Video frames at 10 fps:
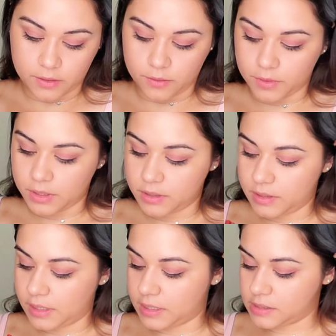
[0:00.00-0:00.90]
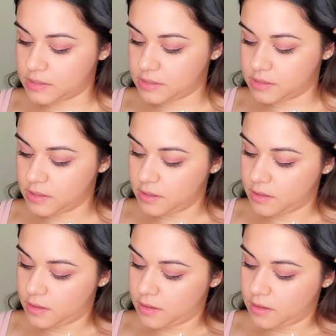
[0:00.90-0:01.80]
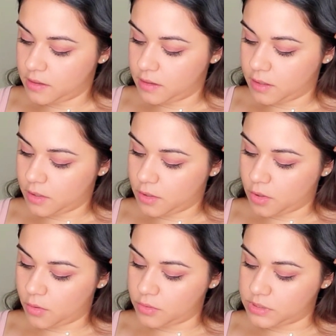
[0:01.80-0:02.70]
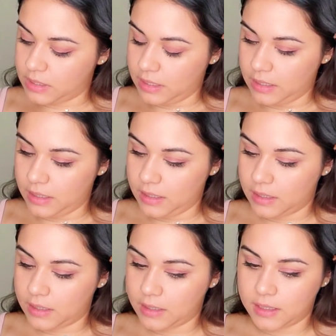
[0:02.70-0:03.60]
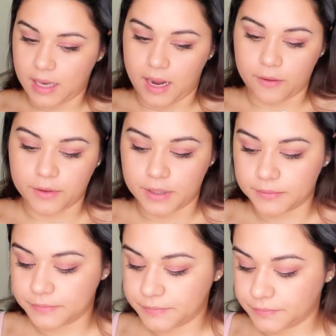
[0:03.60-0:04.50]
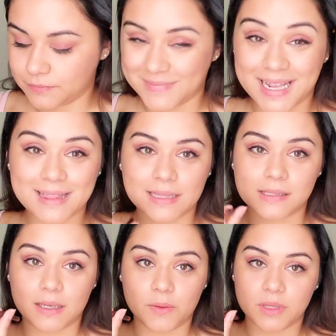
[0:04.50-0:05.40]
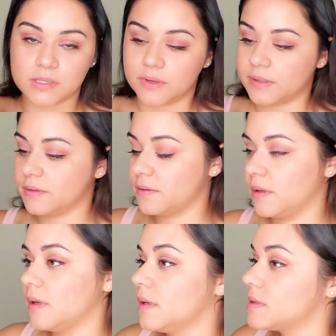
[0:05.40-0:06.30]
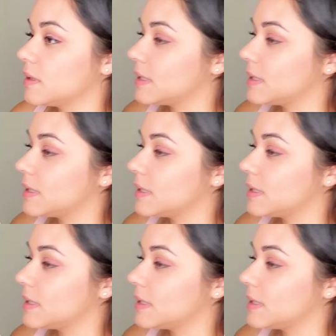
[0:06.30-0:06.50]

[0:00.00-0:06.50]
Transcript: go with this Cozy Kyra. That's the name of this one. So